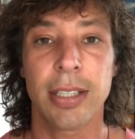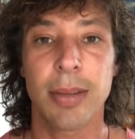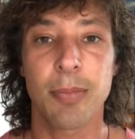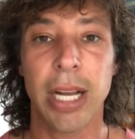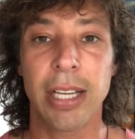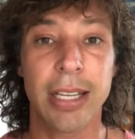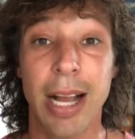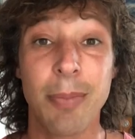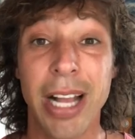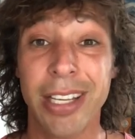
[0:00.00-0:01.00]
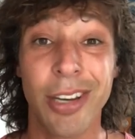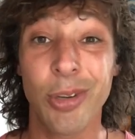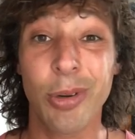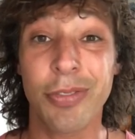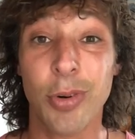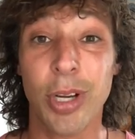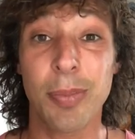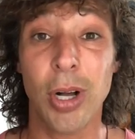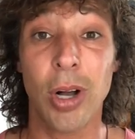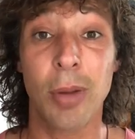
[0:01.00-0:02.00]
I'm not going to do it for you,
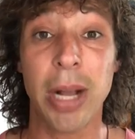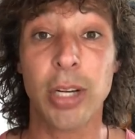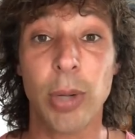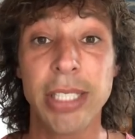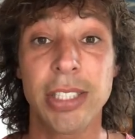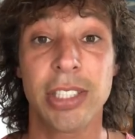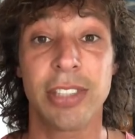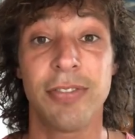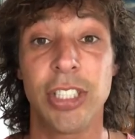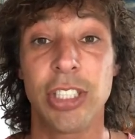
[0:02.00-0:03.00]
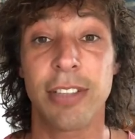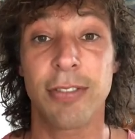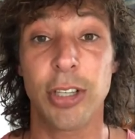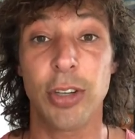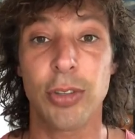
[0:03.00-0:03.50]
Paul. My grace is sufficient for you.